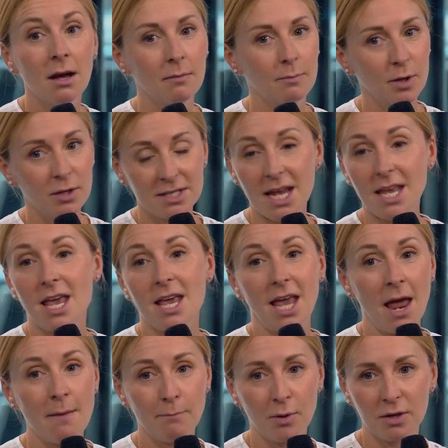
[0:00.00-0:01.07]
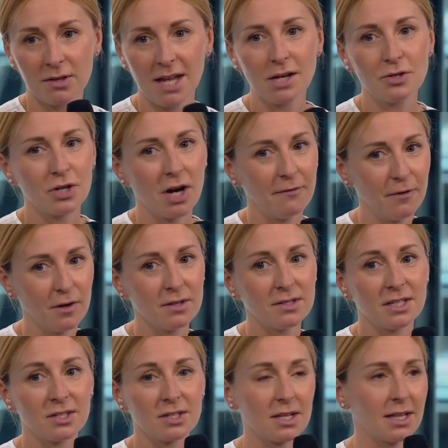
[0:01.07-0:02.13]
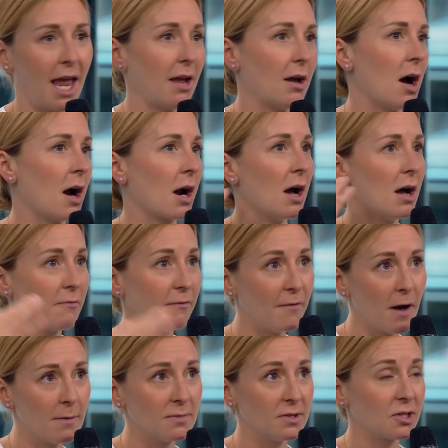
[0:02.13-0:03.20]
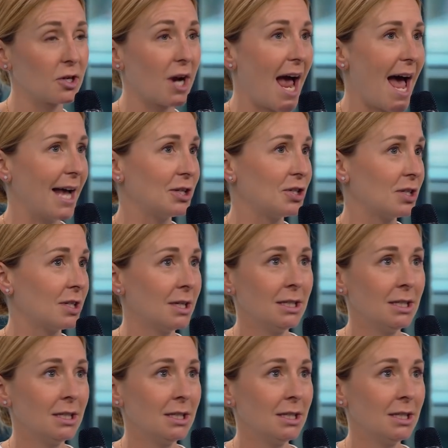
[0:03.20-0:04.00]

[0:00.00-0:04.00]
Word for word: birthday cake and birthday truffles, it's like our from scratch,